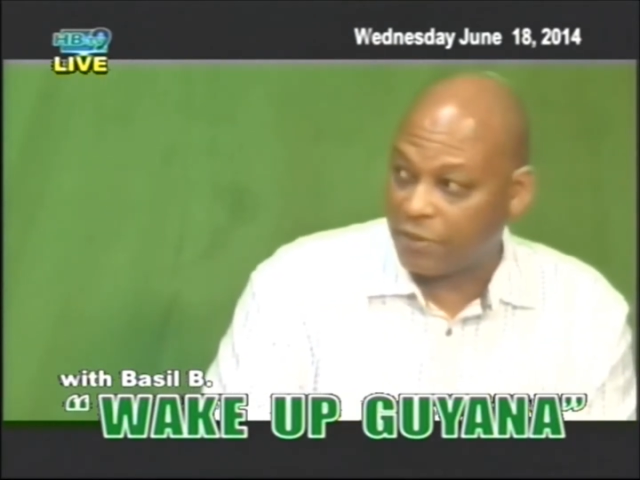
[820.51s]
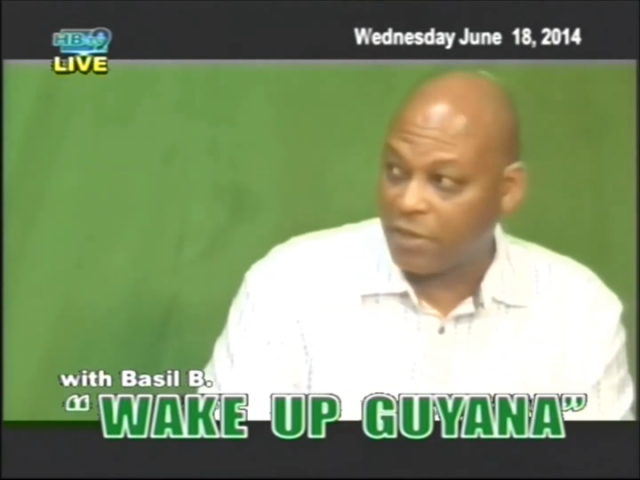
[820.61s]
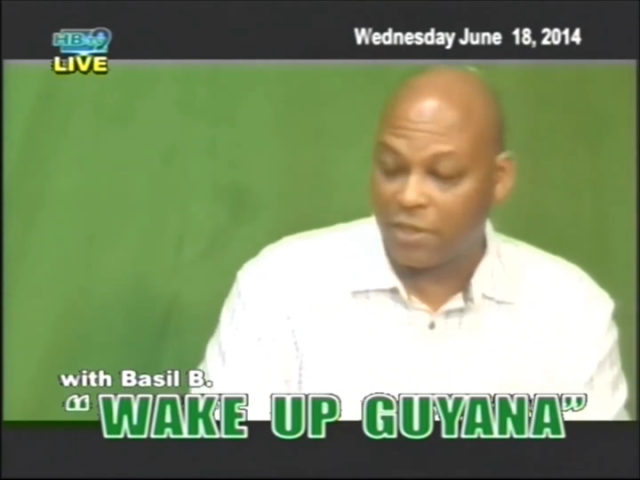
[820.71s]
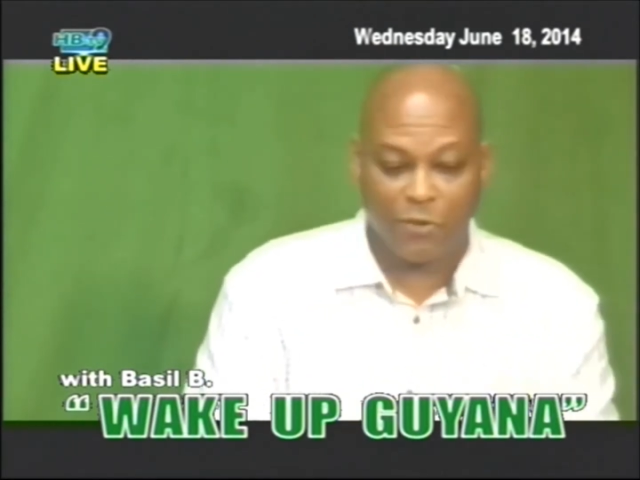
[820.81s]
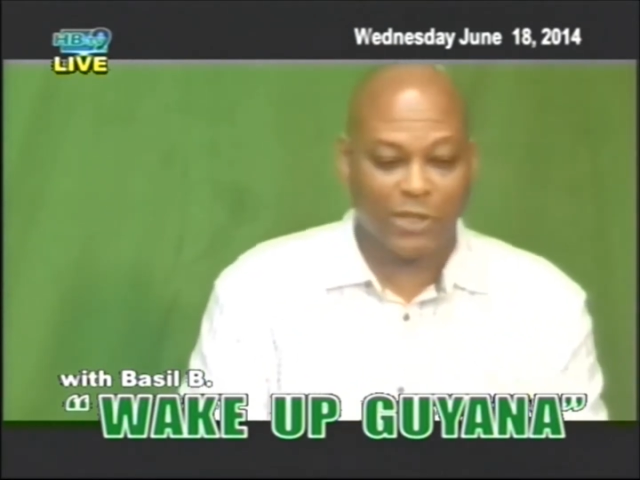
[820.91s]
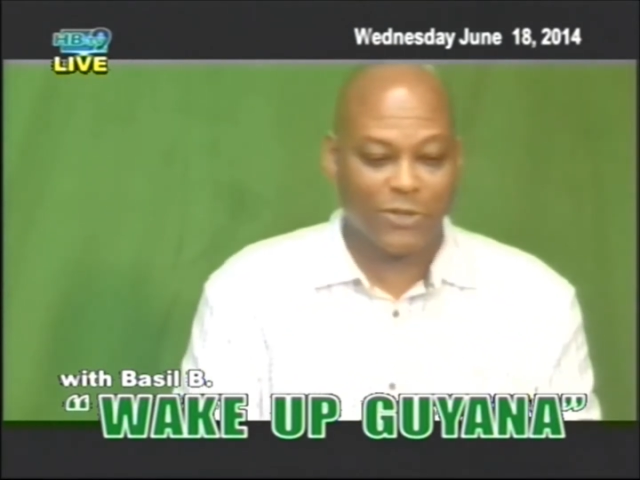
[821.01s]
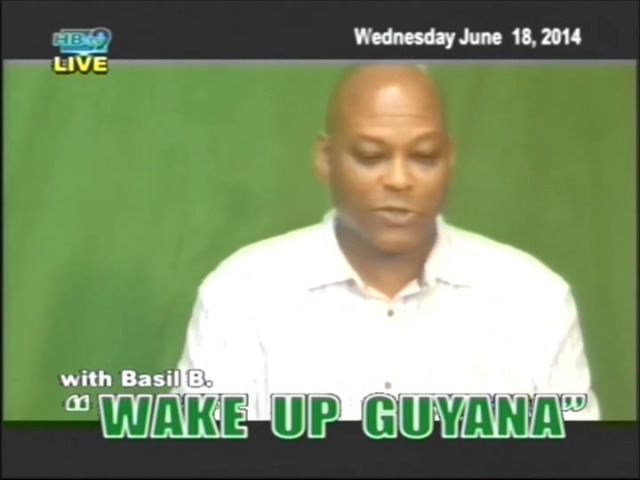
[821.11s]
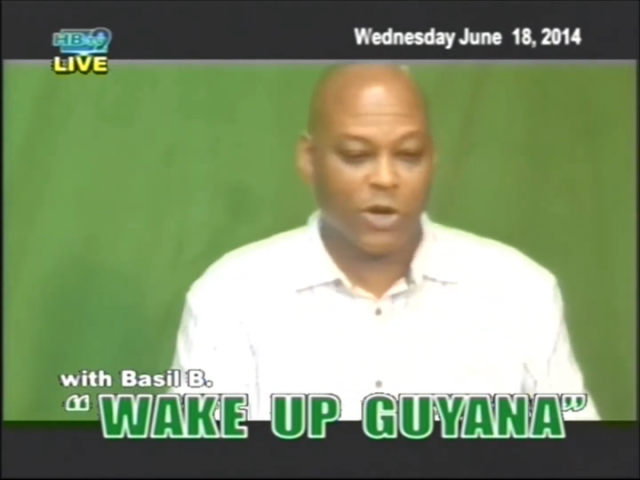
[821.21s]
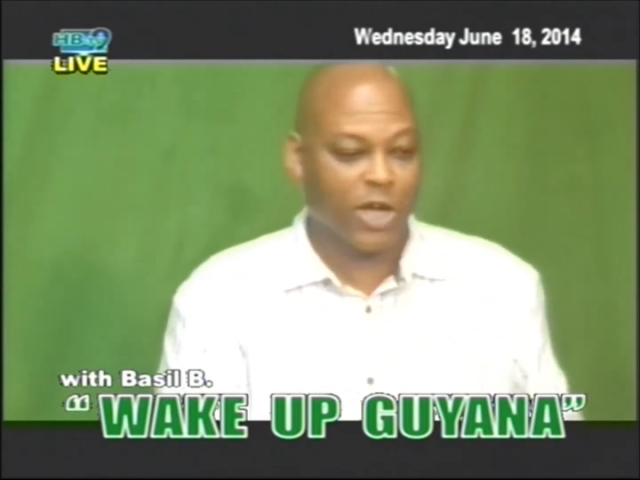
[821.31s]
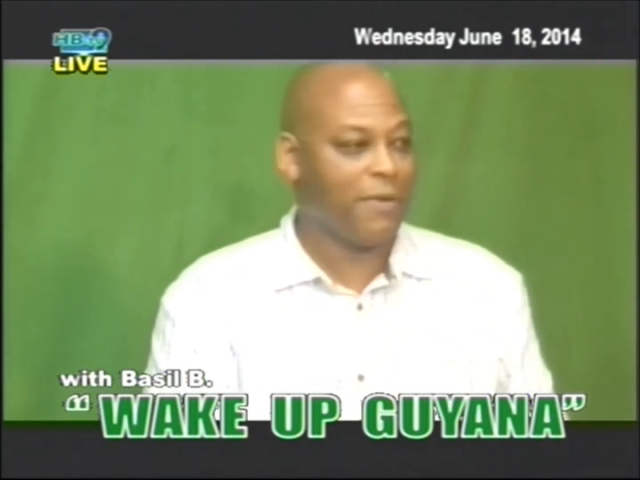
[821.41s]
being a
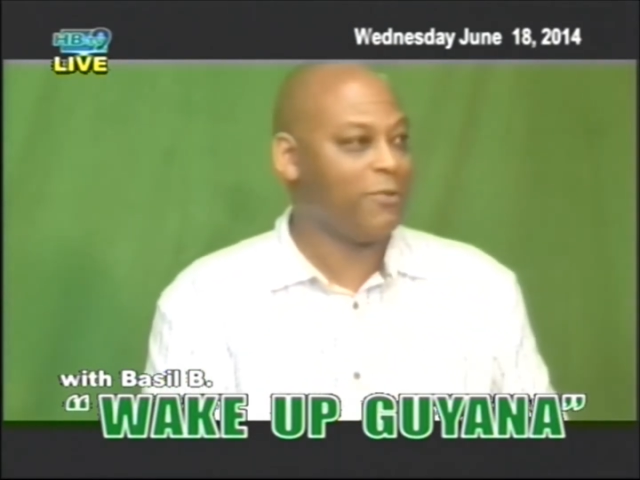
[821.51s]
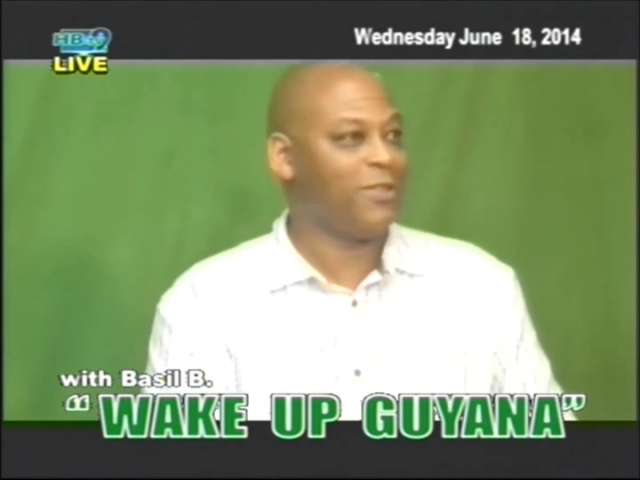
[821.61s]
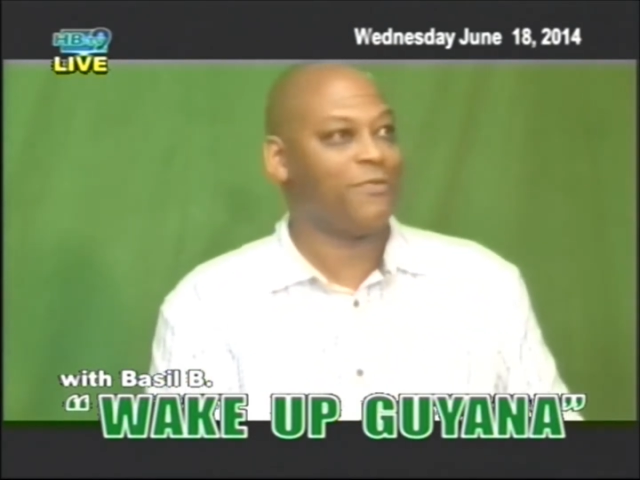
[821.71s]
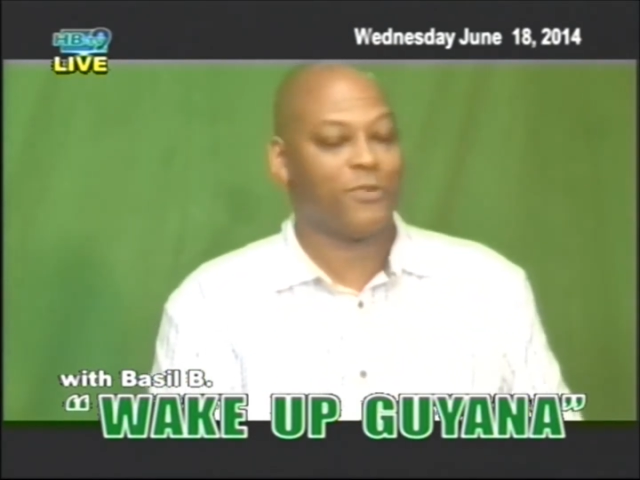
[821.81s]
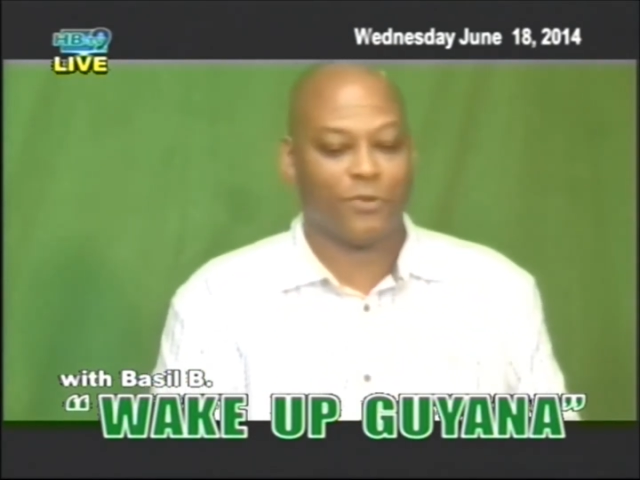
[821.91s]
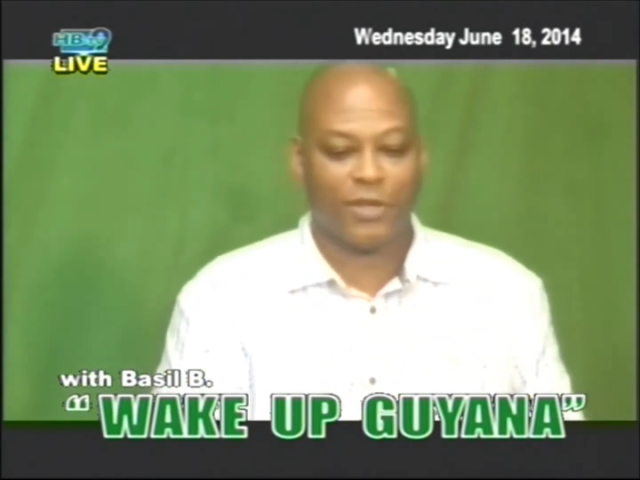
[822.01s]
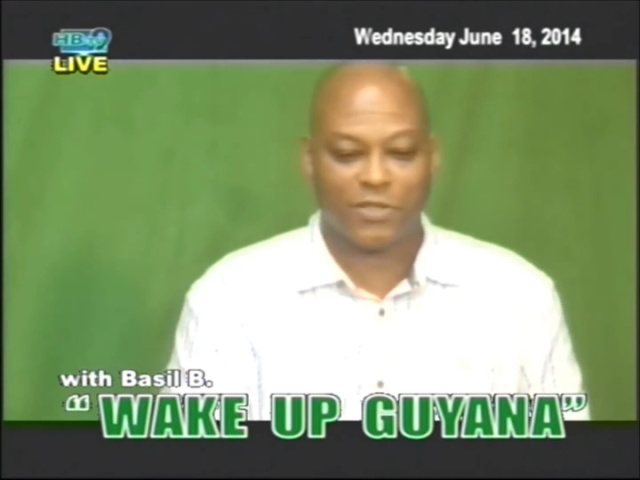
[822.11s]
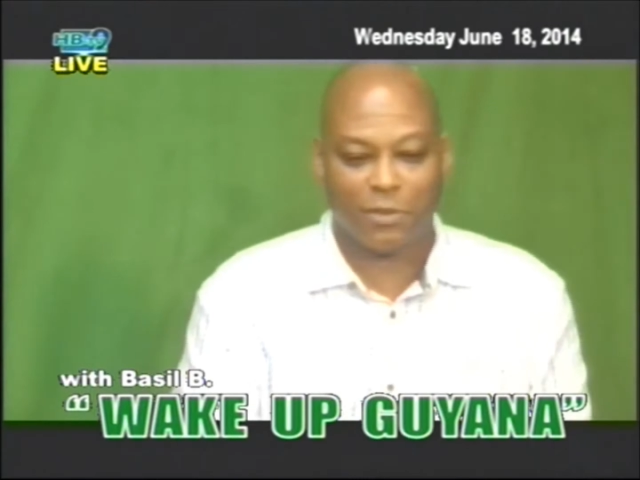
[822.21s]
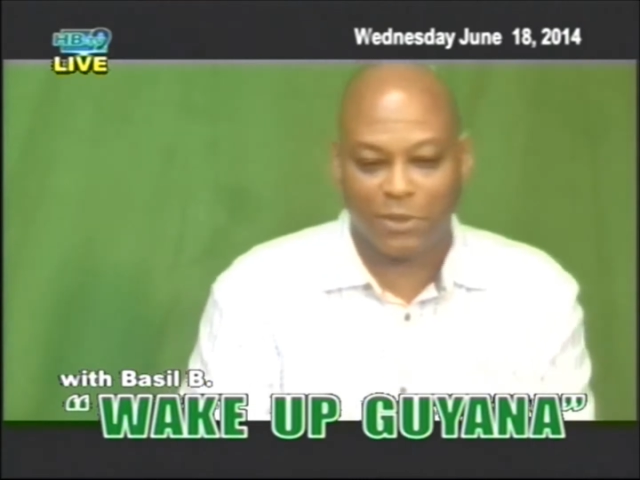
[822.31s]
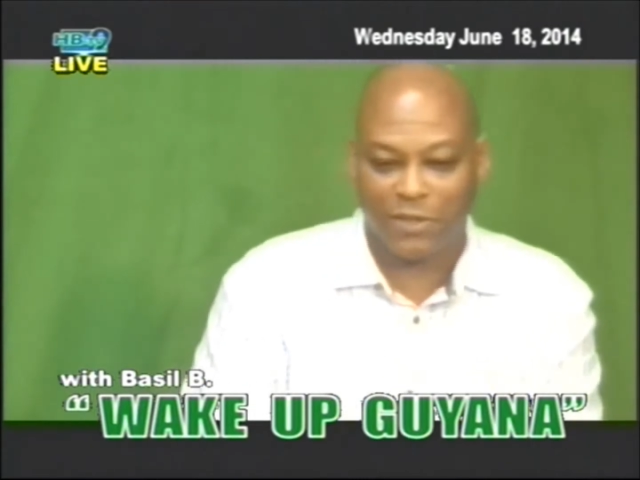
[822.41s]
cricketer, coming
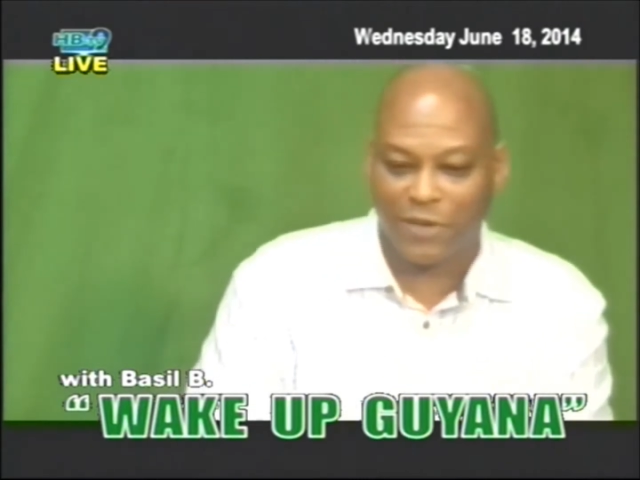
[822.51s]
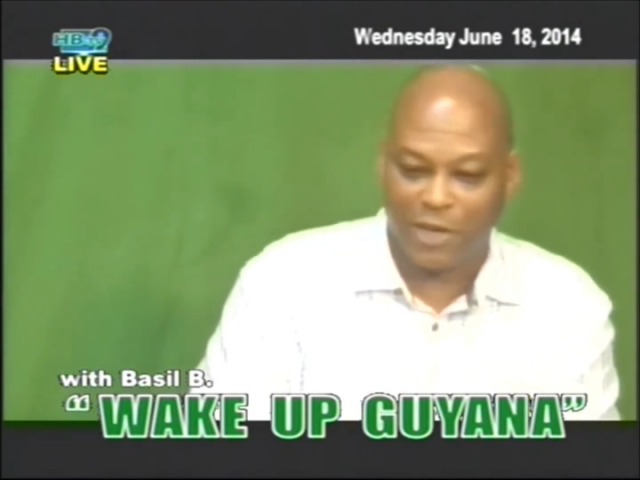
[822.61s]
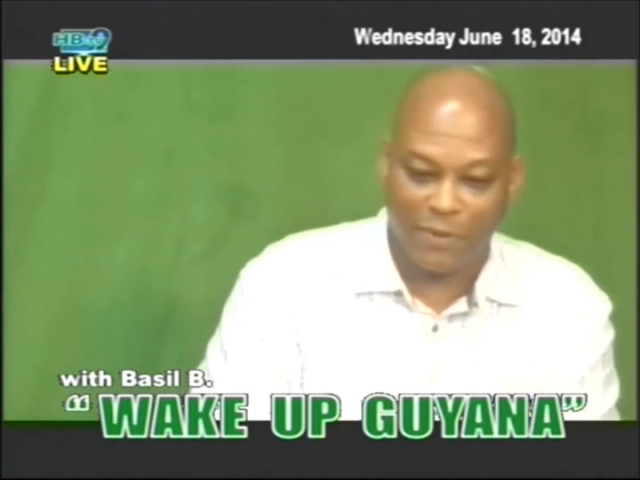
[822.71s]
to England,